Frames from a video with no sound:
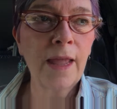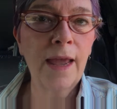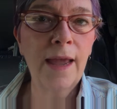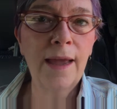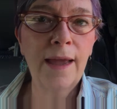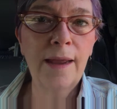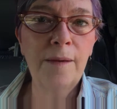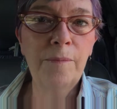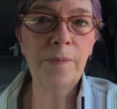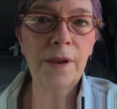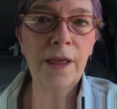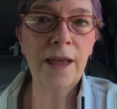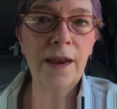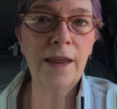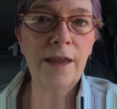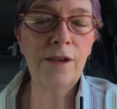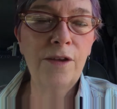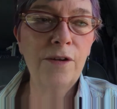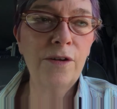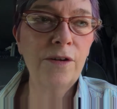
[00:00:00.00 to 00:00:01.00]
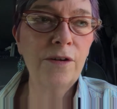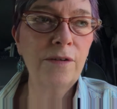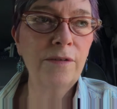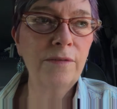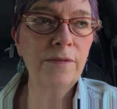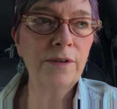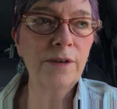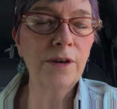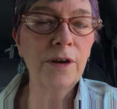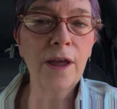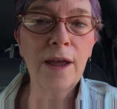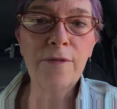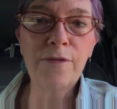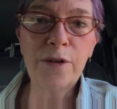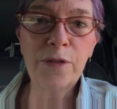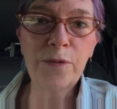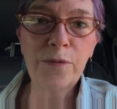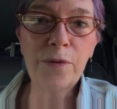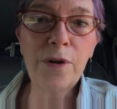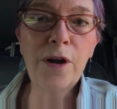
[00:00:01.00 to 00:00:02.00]
and planning your life
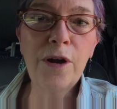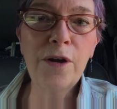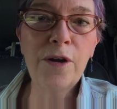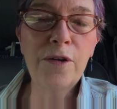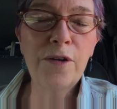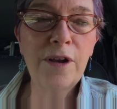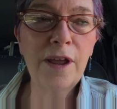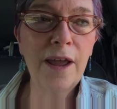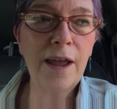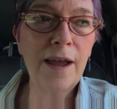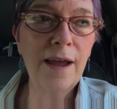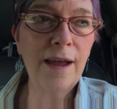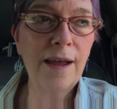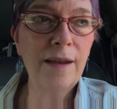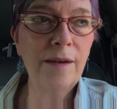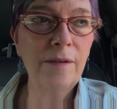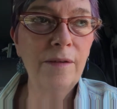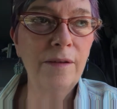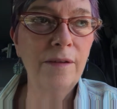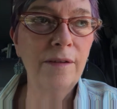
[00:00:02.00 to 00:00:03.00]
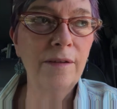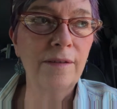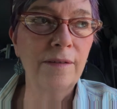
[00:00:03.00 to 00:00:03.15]
on the road and